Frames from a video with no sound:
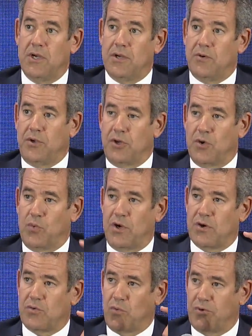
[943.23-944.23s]

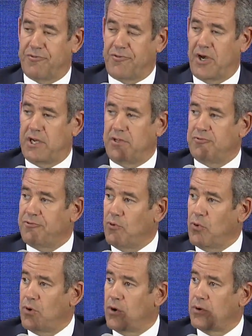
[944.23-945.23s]
we're fighting
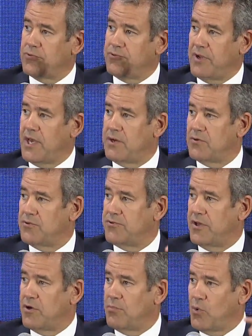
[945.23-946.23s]
for standards
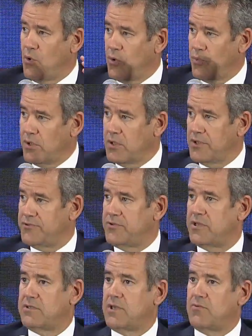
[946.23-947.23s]
that are more
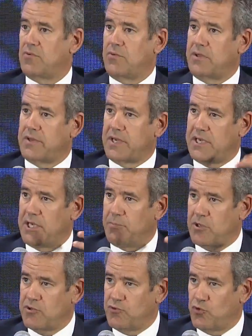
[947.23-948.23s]
realistic, that keep
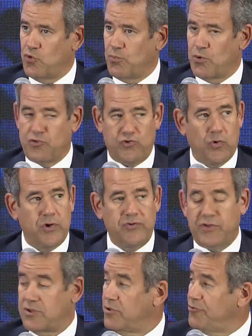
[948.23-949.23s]
consumer choice
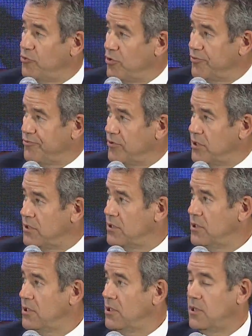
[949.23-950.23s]
at the forefront.
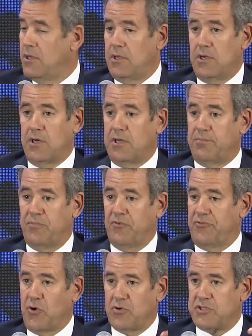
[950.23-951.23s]

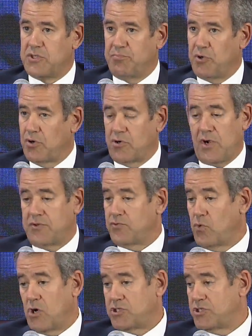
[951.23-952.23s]
Folks and bureaucrats in
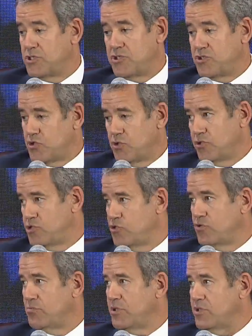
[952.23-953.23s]
Washington certainly
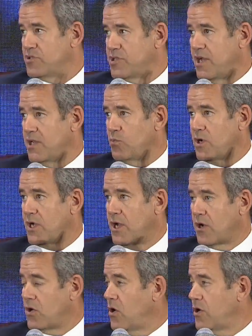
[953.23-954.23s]
shouldn't be deciding what kind
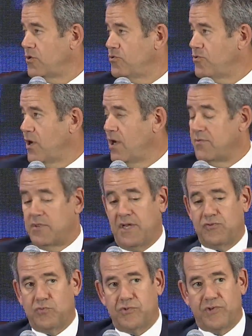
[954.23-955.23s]
of car you drive, and
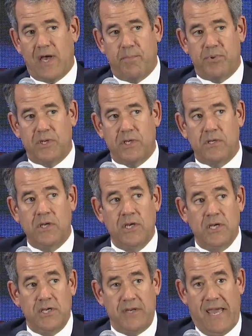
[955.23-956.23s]
that's what's happening
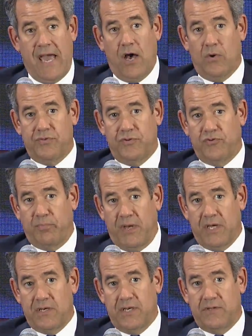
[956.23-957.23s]
now with these
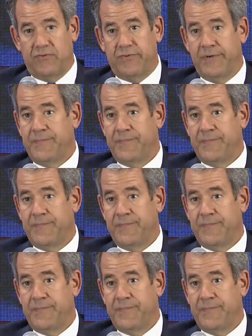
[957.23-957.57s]
mandates.